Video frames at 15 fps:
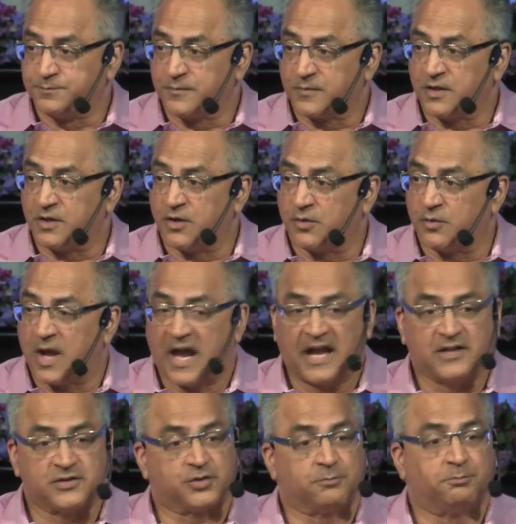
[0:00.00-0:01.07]
you know,
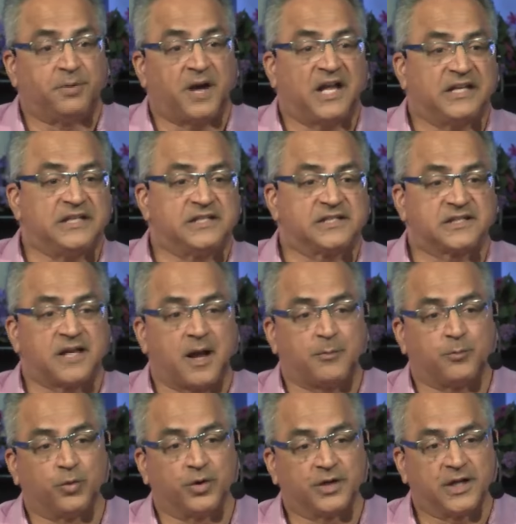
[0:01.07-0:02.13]
had your body stop
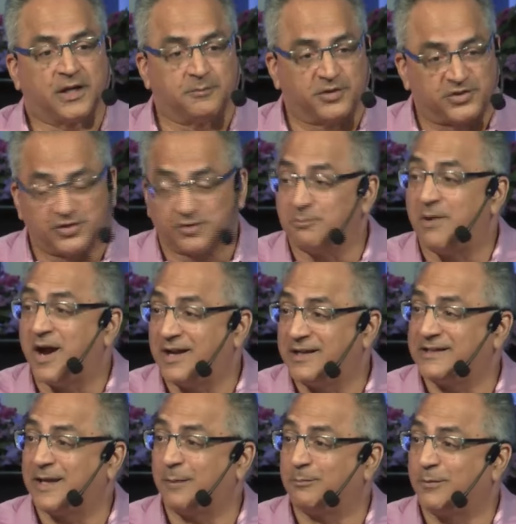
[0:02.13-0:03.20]
working, but your mind
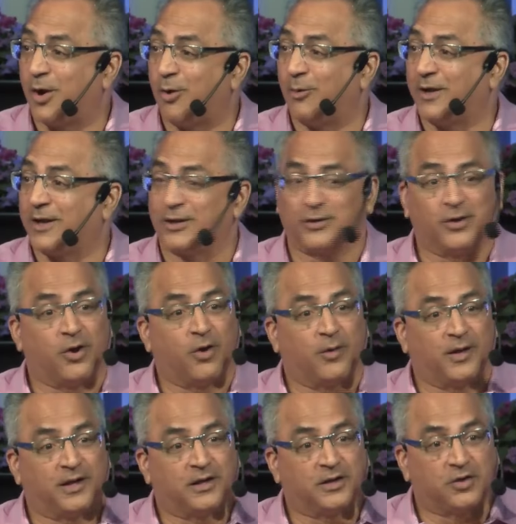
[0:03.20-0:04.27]
kept going and
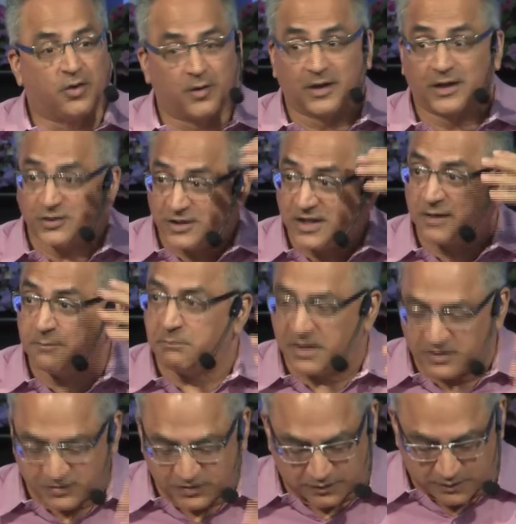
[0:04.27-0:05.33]
going and going, and you get
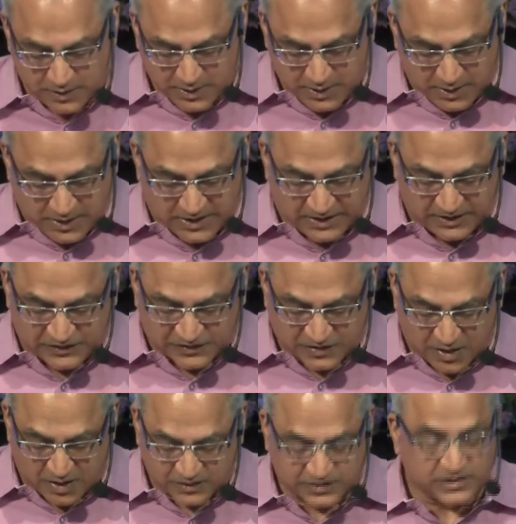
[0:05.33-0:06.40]
mental
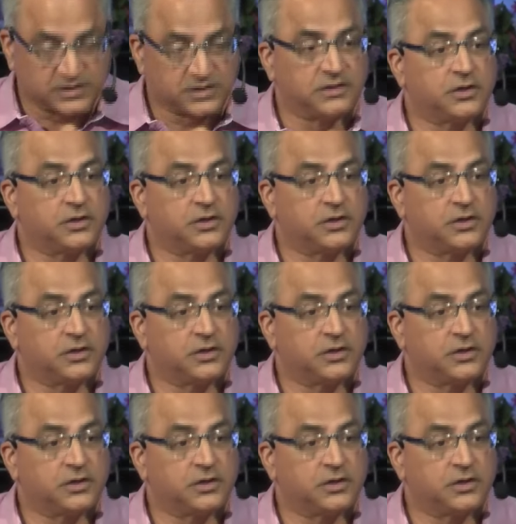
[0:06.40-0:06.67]
exhaustion?